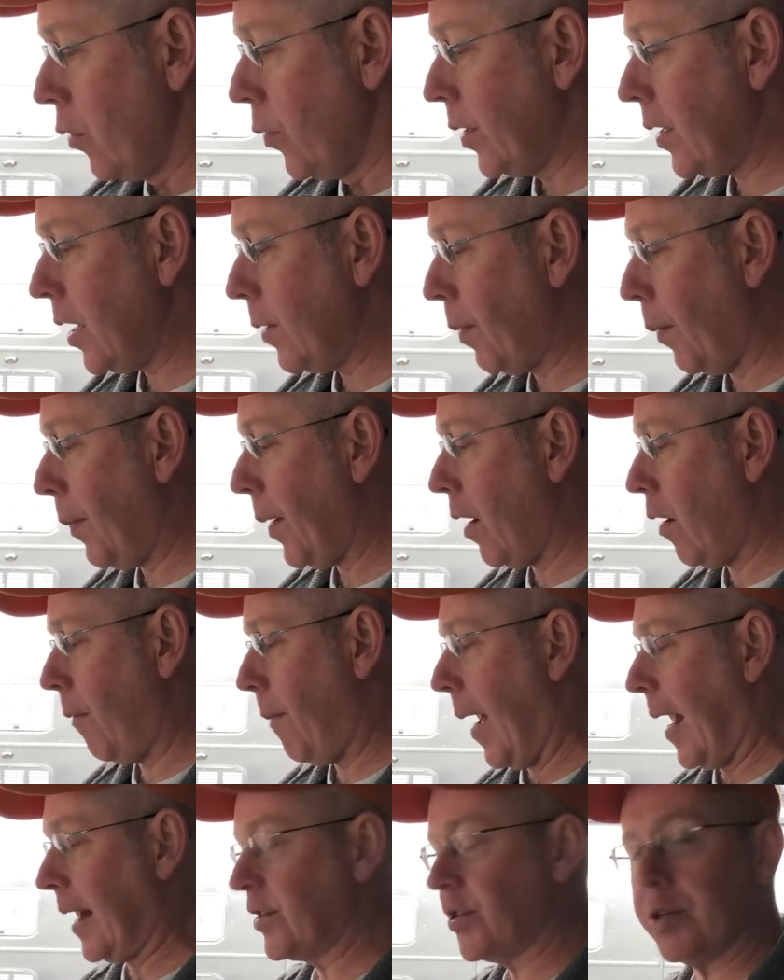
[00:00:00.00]
We keep a pair
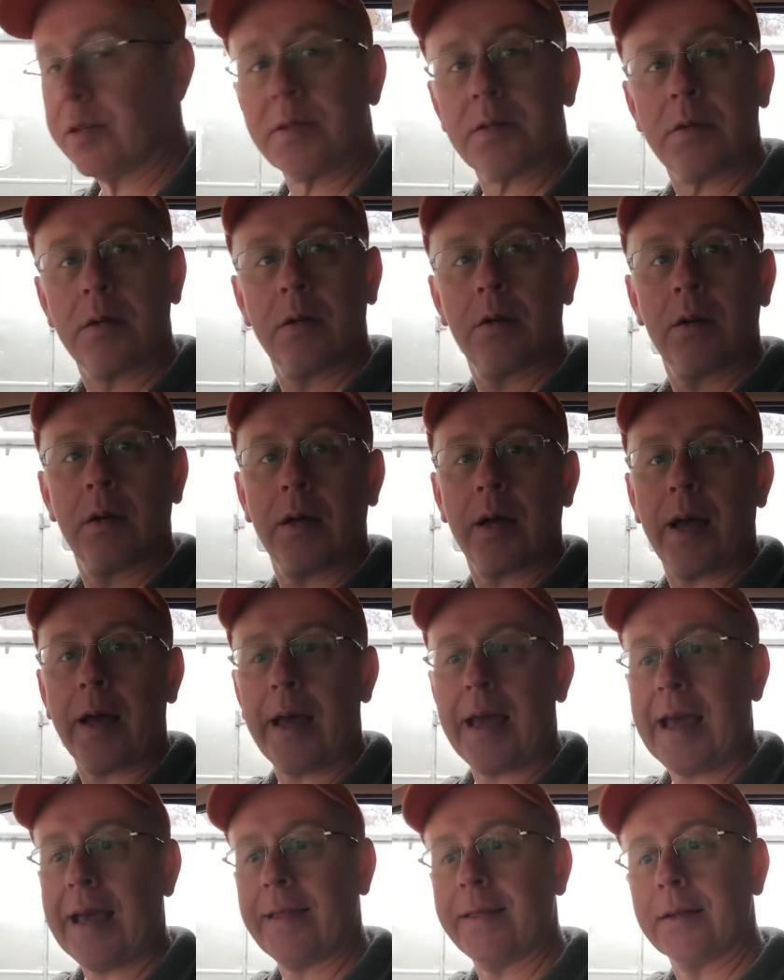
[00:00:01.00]
of matches
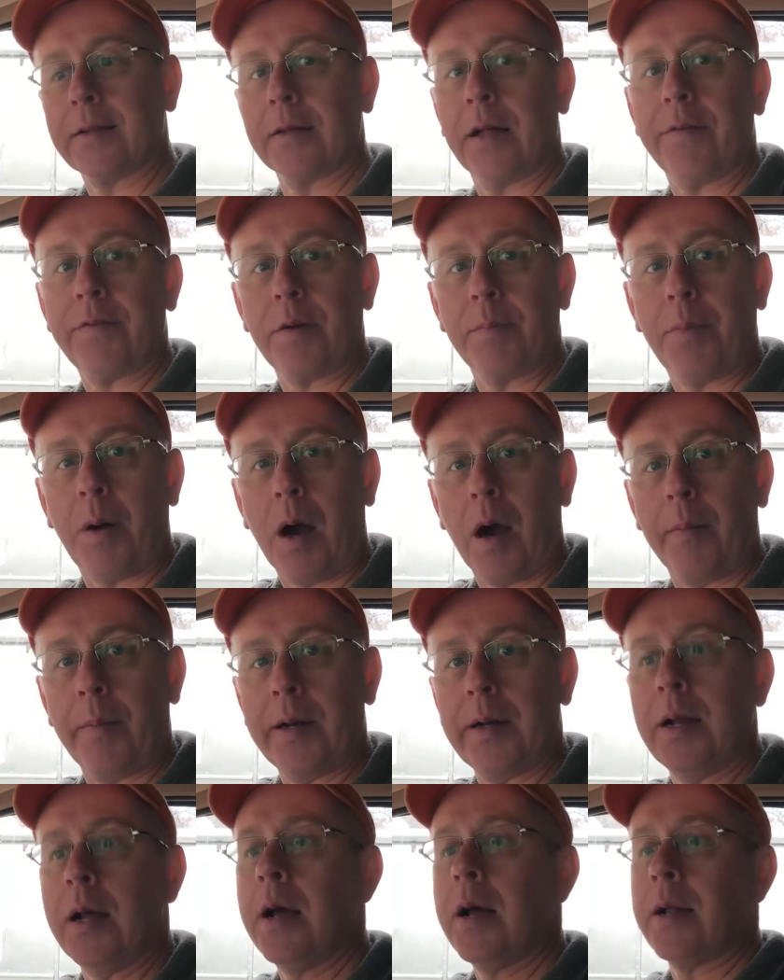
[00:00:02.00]
in the glove
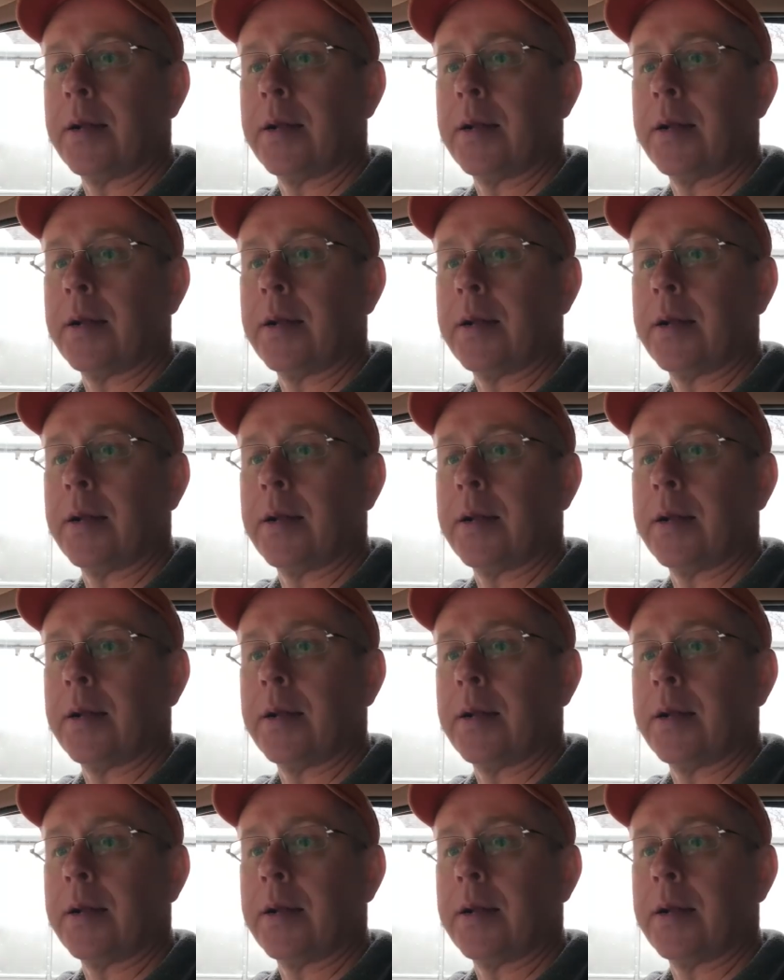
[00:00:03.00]
compartment.